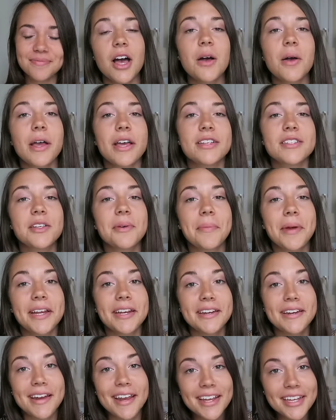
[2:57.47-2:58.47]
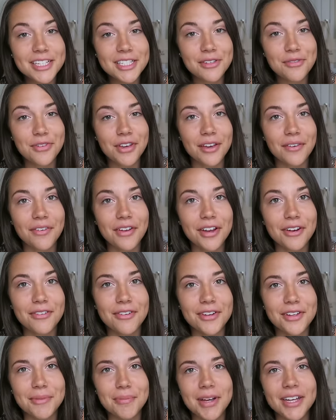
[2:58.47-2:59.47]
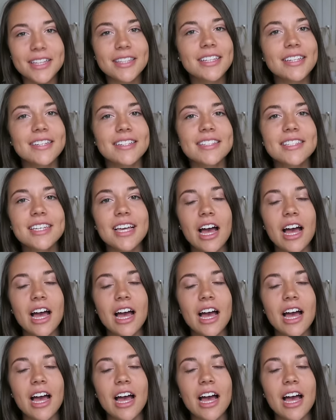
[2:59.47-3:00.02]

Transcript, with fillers: Okay, so my next favorite for the month is